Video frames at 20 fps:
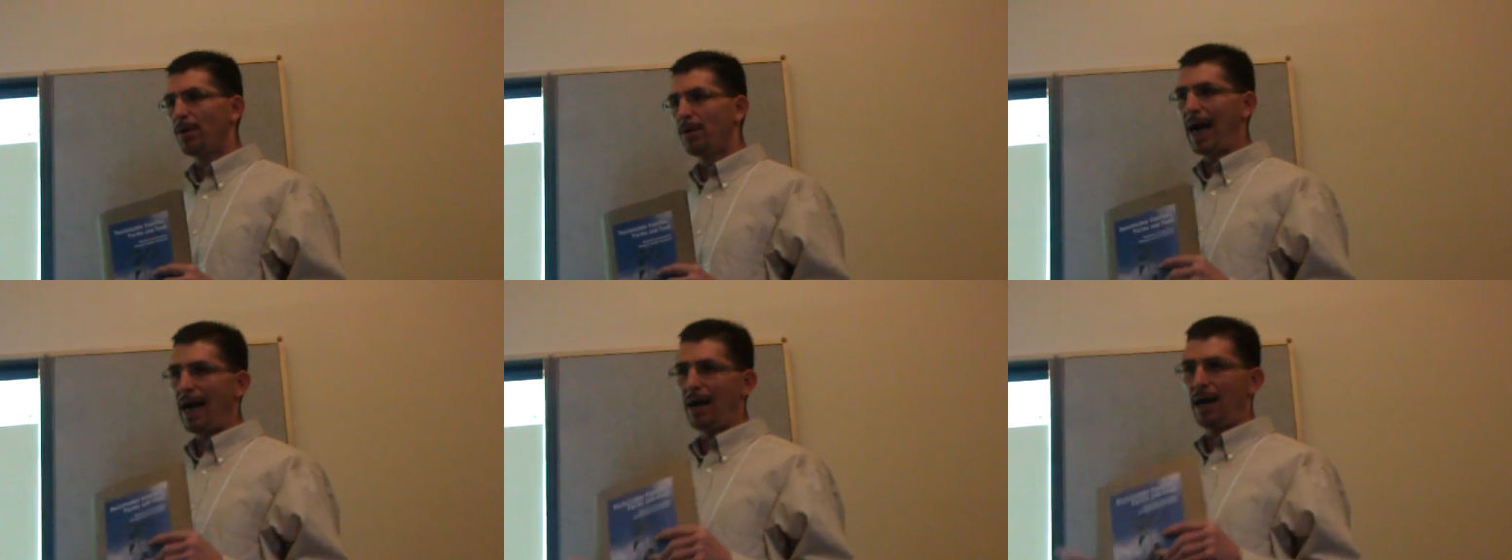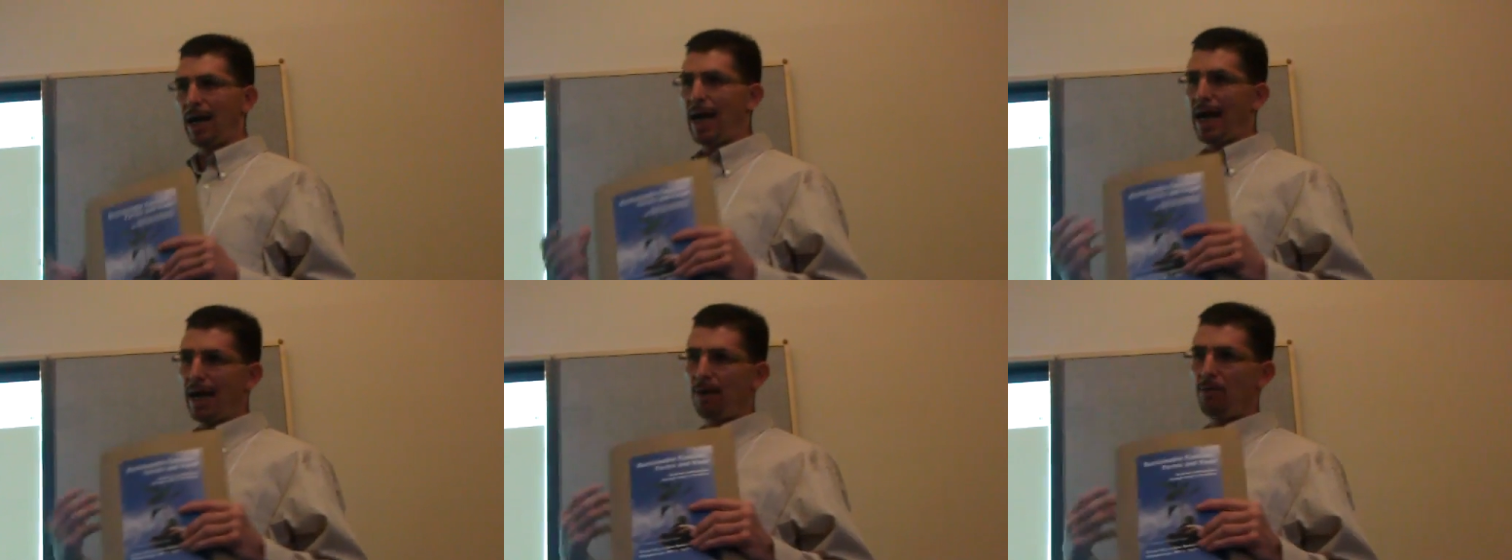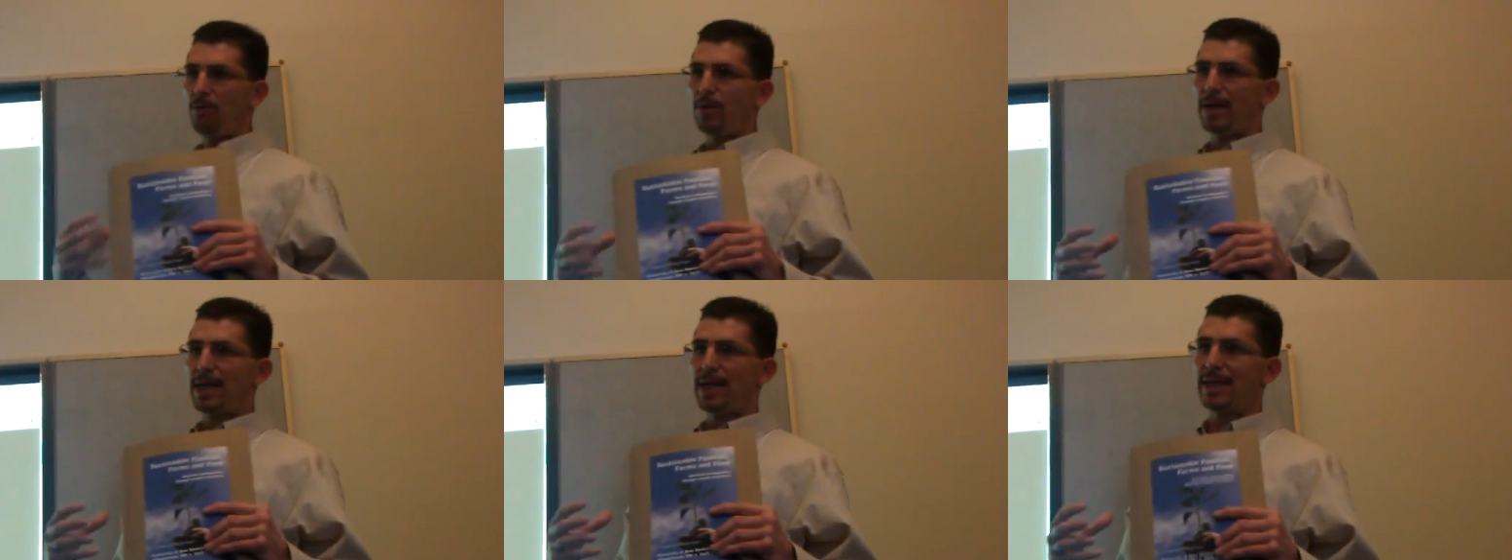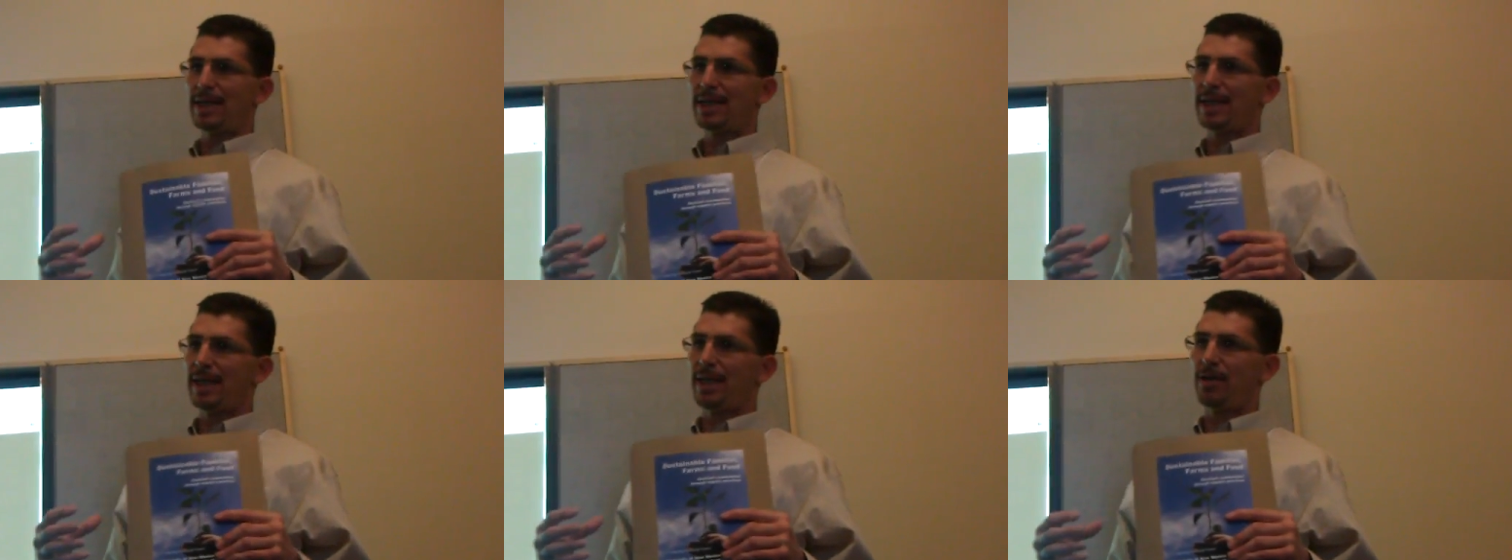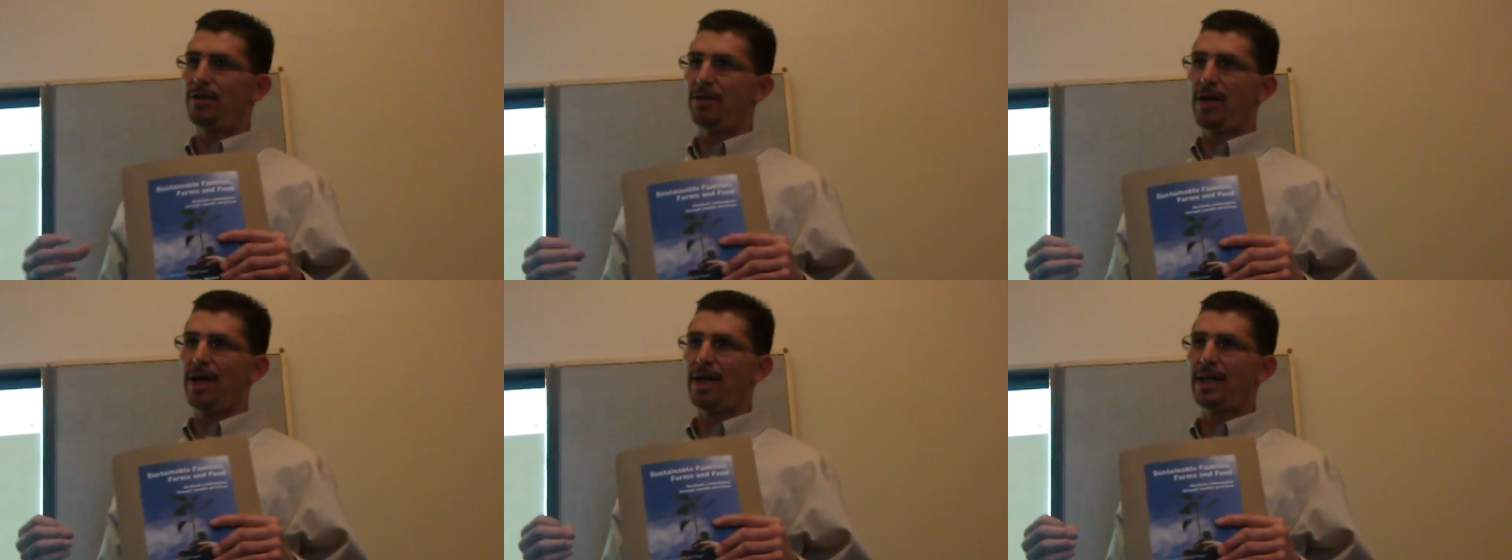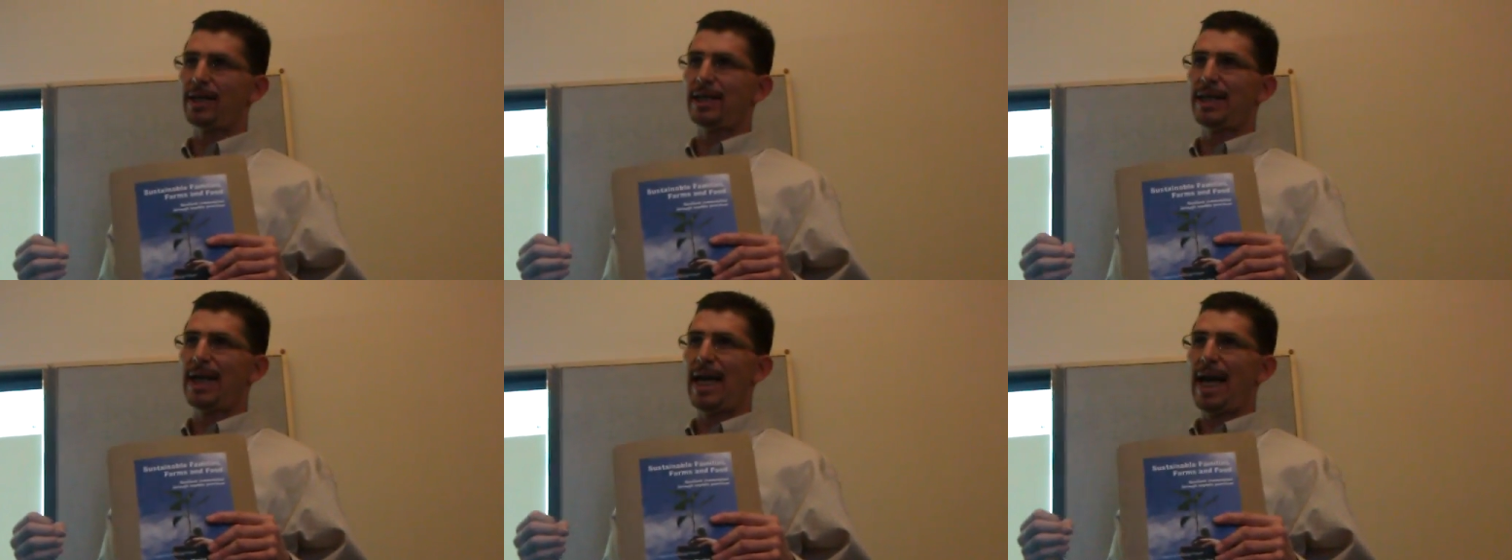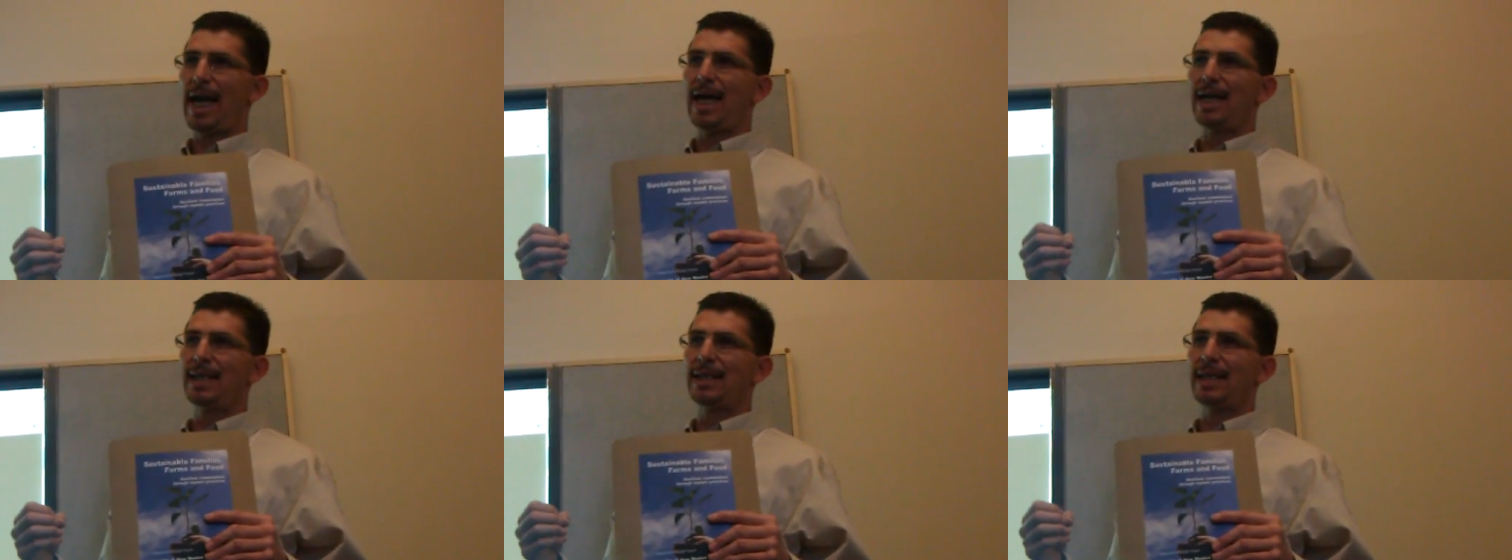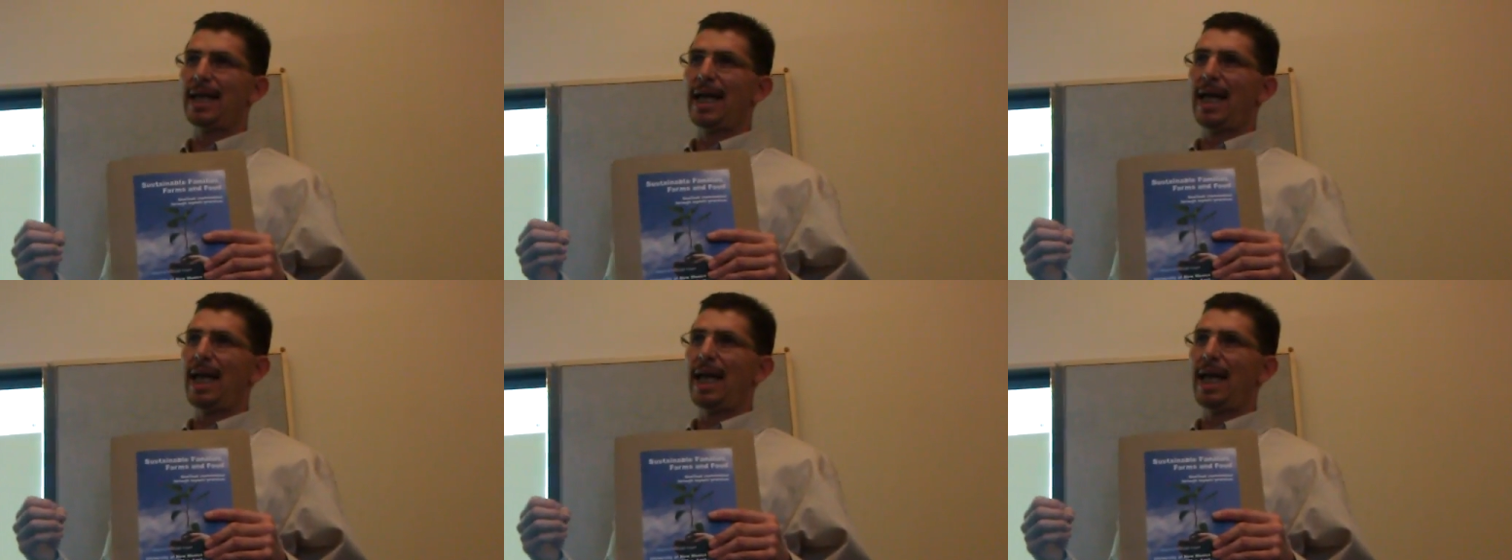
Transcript: uh, I would consider us as